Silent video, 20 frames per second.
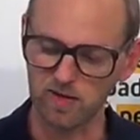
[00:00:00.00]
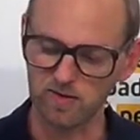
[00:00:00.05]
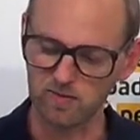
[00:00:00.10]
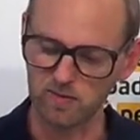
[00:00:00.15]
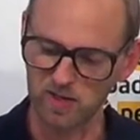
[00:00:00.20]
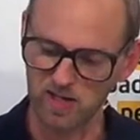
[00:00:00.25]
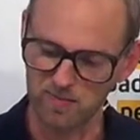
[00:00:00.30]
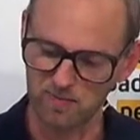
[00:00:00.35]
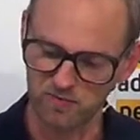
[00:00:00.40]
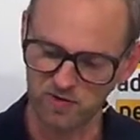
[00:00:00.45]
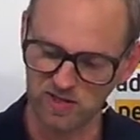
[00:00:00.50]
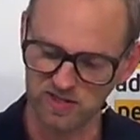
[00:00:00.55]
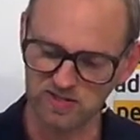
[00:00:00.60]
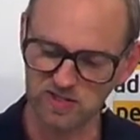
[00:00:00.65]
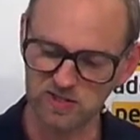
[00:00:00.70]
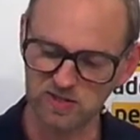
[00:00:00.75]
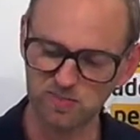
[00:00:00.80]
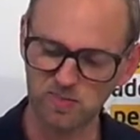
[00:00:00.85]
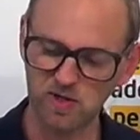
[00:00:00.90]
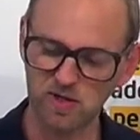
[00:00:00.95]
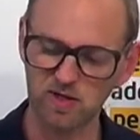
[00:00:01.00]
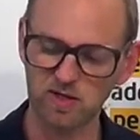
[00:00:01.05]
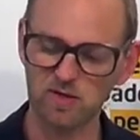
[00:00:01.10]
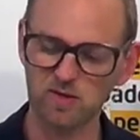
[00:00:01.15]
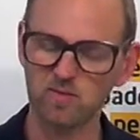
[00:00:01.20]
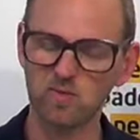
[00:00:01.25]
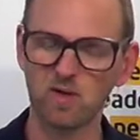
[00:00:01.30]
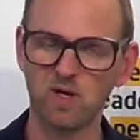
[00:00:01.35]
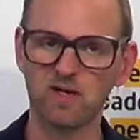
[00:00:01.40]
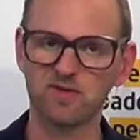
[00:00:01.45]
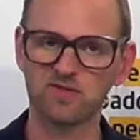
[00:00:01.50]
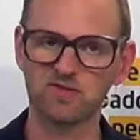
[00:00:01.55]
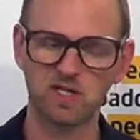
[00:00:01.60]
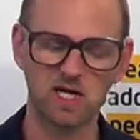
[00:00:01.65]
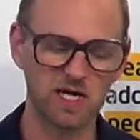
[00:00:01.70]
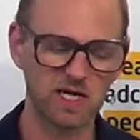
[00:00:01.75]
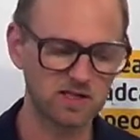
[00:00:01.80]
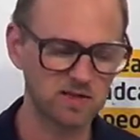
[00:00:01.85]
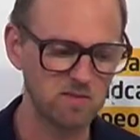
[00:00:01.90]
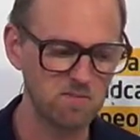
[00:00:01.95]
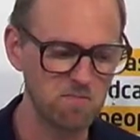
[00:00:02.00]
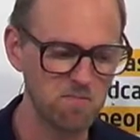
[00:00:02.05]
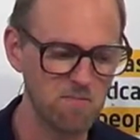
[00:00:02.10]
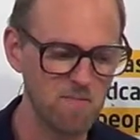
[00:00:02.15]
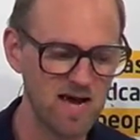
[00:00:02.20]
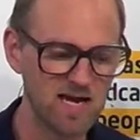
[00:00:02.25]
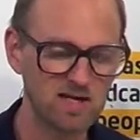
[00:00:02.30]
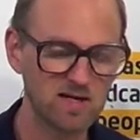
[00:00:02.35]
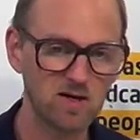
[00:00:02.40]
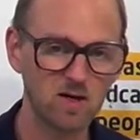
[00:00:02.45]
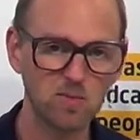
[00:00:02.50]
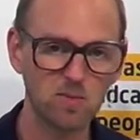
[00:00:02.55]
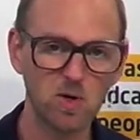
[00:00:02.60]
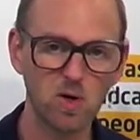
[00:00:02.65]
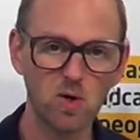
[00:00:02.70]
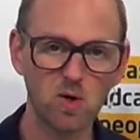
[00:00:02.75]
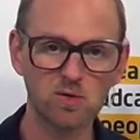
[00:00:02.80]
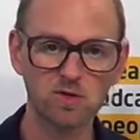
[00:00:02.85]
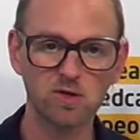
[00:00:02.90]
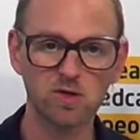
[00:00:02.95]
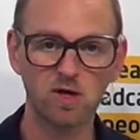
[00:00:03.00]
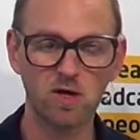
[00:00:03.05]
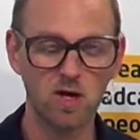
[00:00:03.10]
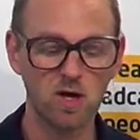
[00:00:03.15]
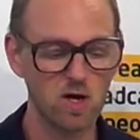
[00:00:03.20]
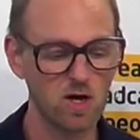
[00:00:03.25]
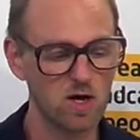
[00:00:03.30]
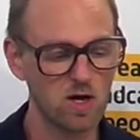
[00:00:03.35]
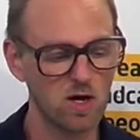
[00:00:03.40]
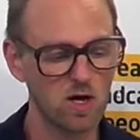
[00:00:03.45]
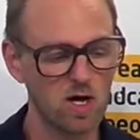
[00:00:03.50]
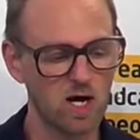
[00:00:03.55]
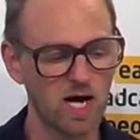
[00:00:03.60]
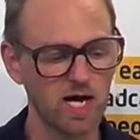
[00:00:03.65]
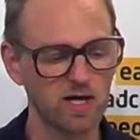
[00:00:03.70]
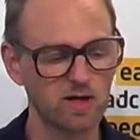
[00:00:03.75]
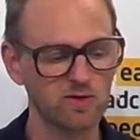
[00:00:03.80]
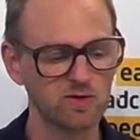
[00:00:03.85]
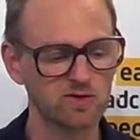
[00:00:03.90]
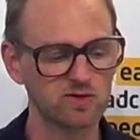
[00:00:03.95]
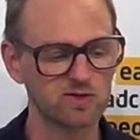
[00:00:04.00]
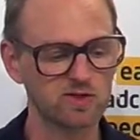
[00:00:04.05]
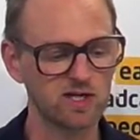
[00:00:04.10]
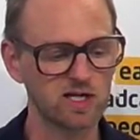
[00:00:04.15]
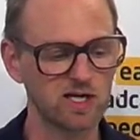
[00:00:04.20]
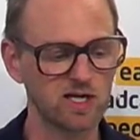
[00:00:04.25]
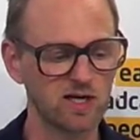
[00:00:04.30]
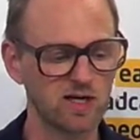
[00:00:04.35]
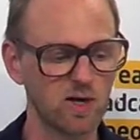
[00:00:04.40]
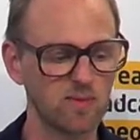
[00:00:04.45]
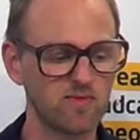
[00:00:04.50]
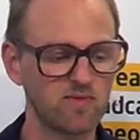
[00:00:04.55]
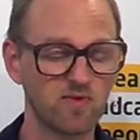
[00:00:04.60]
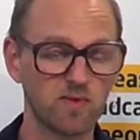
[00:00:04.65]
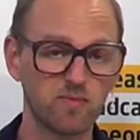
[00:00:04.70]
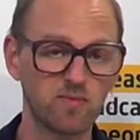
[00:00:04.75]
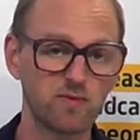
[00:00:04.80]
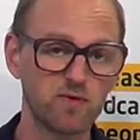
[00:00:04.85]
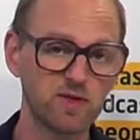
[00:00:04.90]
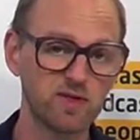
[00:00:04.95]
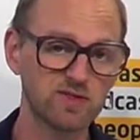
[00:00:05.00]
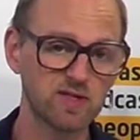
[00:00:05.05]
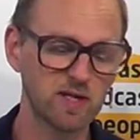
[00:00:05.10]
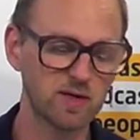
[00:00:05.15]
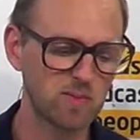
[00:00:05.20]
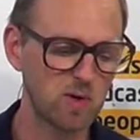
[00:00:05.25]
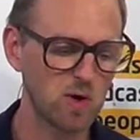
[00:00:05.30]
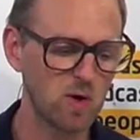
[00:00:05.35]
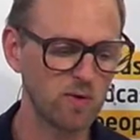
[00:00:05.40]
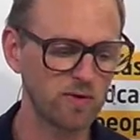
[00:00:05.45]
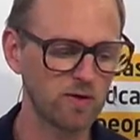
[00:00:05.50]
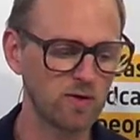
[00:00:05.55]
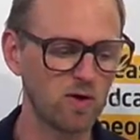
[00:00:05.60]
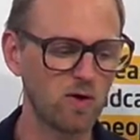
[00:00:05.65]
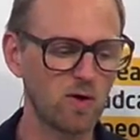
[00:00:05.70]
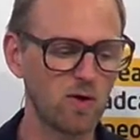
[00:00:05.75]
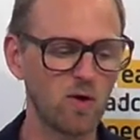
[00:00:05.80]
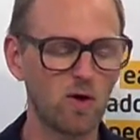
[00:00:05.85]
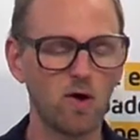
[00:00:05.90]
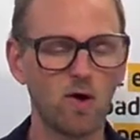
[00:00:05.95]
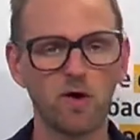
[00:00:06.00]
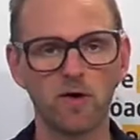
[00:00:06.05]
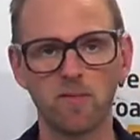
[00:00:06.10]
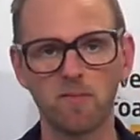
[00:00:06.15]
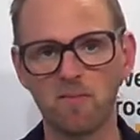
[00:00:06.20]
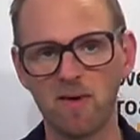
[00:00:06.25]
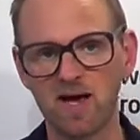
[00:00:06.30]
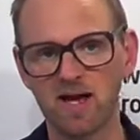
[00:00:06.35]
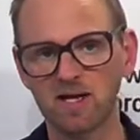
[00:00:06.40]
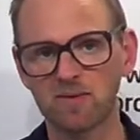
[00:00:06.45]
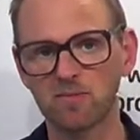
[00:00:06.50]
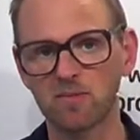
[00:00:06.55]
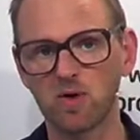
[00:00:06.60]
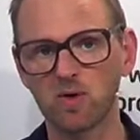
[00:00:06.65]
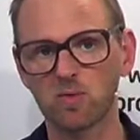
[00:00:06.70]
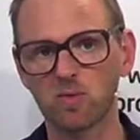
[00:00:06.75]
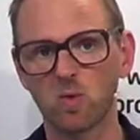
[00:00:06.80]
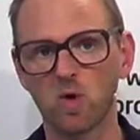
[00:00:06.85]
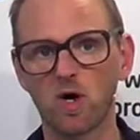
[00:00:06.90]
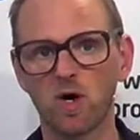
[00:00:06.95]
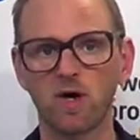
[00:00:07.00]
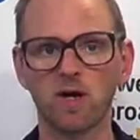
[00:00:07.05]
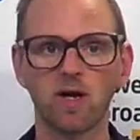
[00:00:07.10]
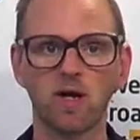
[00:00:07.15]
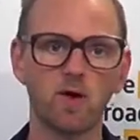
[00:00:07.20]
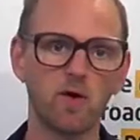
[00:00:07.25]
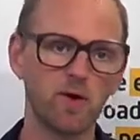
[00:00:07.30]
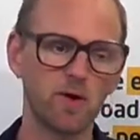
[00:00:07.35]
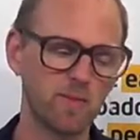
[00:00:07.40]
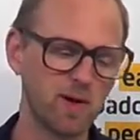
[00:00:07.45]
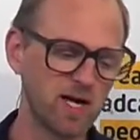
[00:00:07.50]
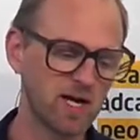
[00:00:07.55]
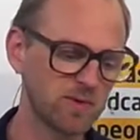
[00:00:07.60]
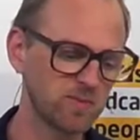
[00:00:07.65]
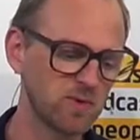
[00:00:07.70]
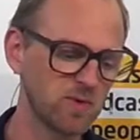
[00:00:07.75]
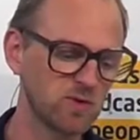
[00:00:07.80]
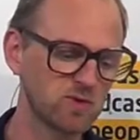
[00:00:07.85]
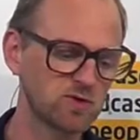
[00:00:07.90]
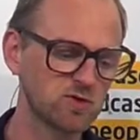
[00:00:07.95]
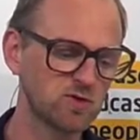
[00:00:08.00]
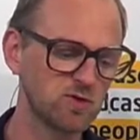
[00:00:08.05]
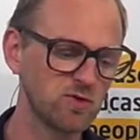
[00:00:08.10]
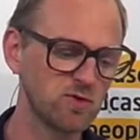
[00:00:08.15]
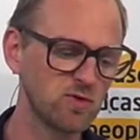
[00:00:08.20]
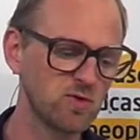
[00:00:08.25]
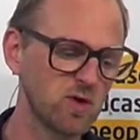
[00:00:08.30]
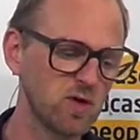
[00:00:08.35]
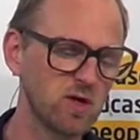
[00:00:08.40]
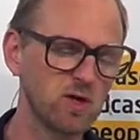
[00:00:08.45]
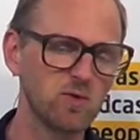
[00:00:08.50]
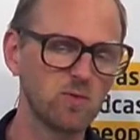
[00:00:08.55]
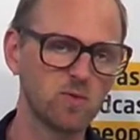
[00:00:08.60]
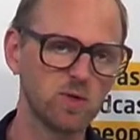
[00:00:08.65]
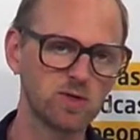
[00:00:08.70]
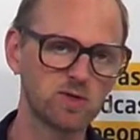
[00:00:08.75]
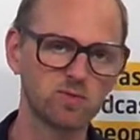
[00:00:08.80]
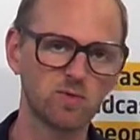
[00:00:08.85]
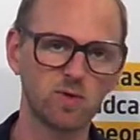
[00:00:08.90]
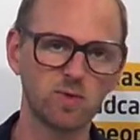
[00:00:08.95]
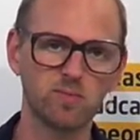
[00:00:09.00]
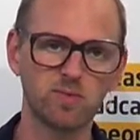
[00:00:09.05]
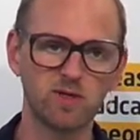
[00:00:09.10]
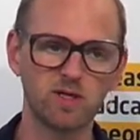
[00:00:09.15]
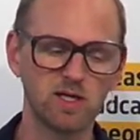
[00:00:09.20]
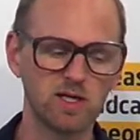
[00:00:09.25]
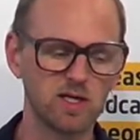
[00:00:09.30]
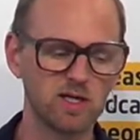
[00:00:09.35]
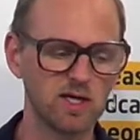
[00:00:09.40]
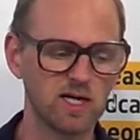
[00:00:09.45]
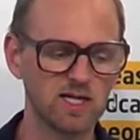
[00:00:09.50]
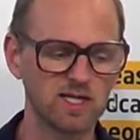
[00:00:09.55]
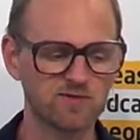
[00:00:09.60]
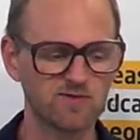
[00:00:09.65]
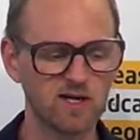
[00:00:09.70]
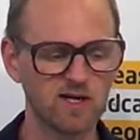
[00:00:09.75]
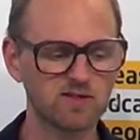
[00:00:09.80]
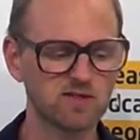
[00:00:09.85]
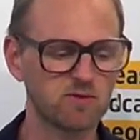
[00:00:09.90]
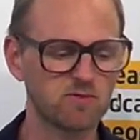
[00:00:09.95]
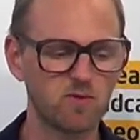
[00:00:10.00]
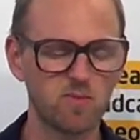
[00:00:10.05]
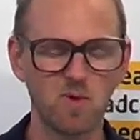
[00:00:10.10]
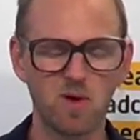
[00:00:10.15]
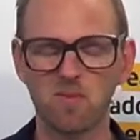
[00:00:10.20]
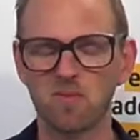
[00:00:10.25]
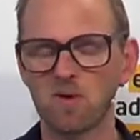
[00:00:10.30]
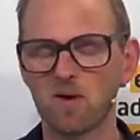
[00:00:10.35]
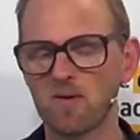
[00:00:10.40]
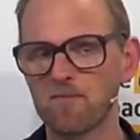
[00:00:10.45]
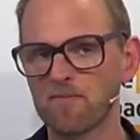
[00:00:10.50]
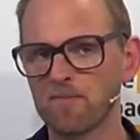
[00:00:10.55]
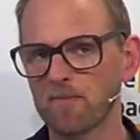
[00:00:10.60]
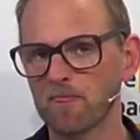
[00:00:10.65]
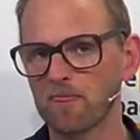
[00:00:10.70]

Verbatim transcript: when I press this button, will it select manual mode? I could set it up for preset mode or automatic mode 1, automatic mode 2, which would be, as far as I remember,